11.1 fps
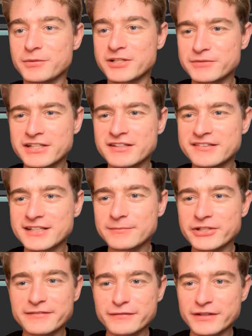But I'm going to
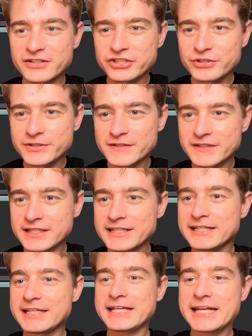disable that for this shot.
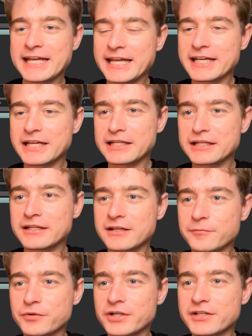And
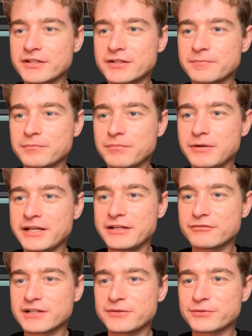I'm going to
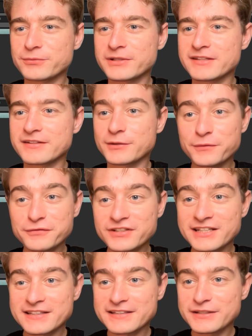play around with the
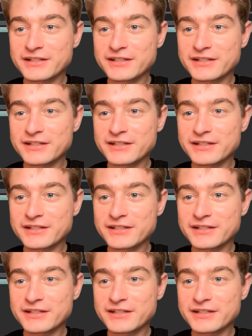offset.